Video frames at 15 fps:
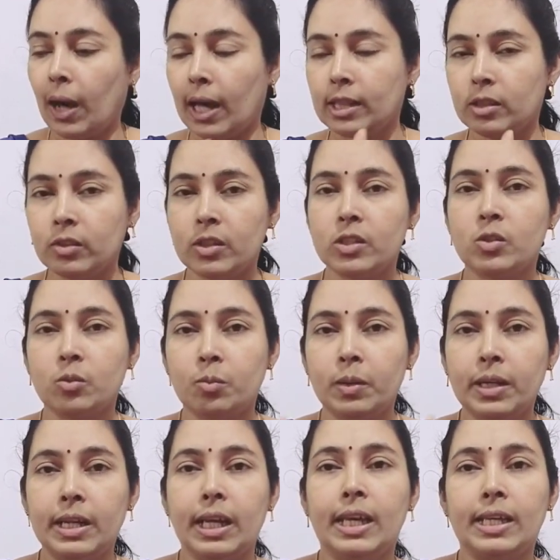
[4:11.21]
pathways will
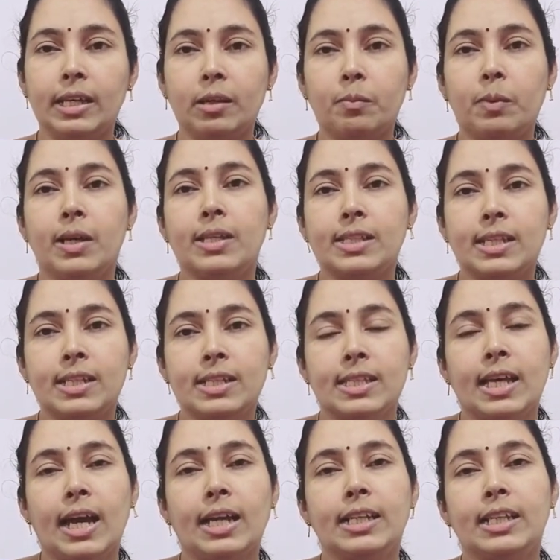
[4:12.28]
be taking place
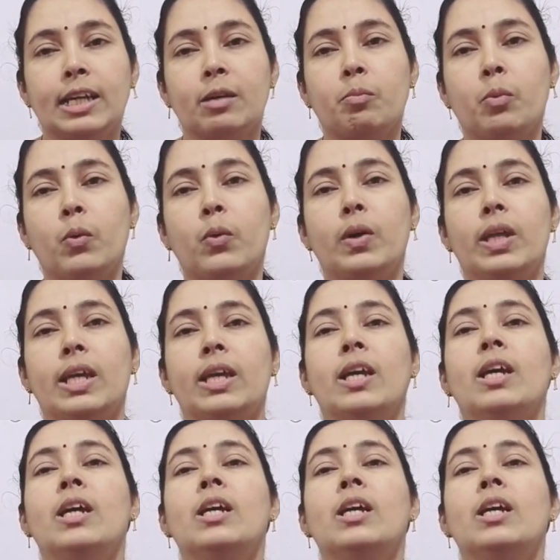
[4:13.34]
inside their body.